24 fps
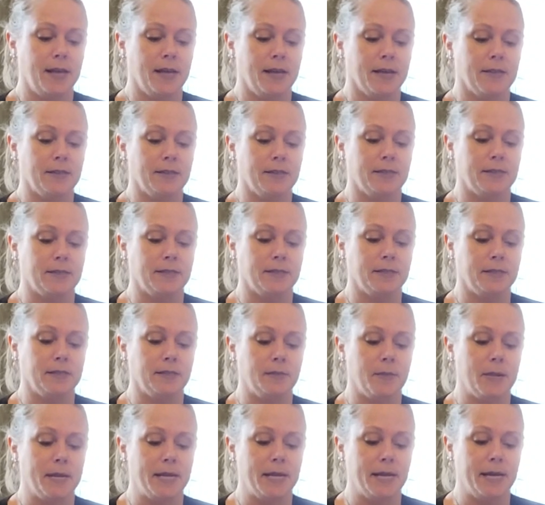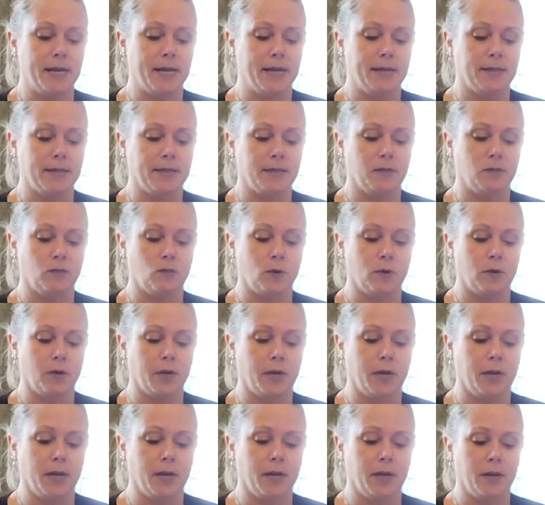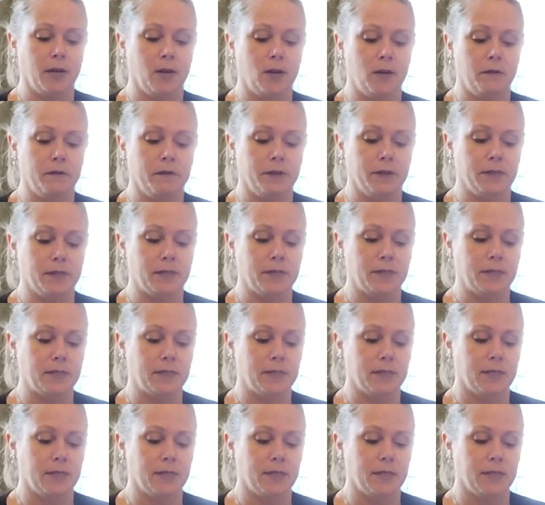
since my days of working in an office.